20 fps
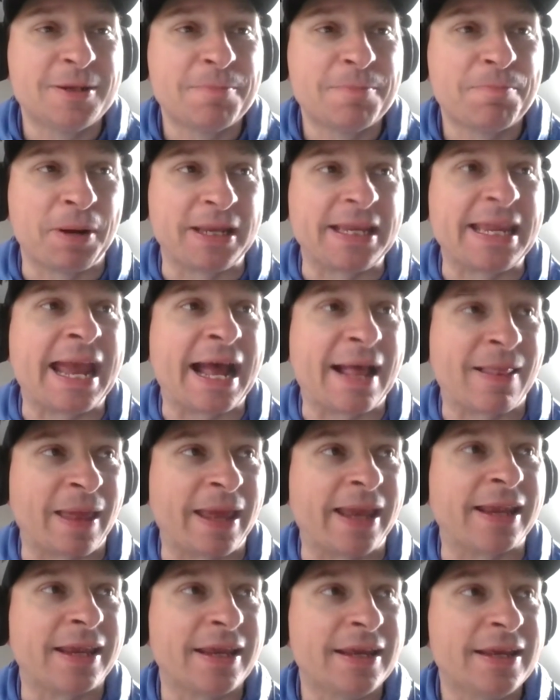But yeah,
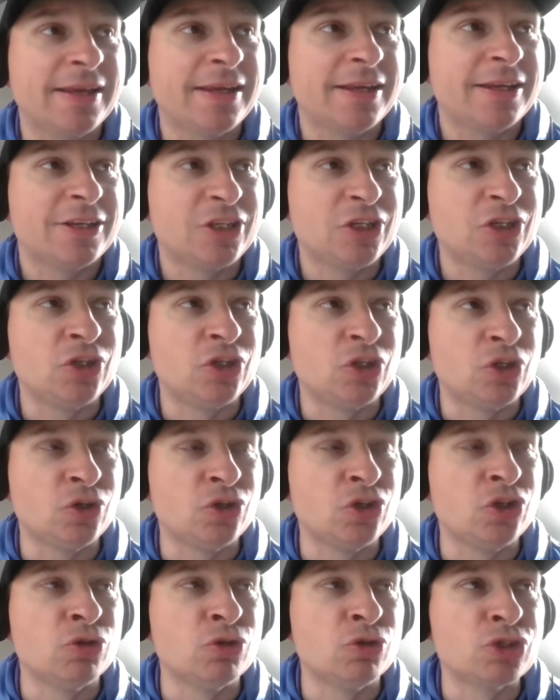like you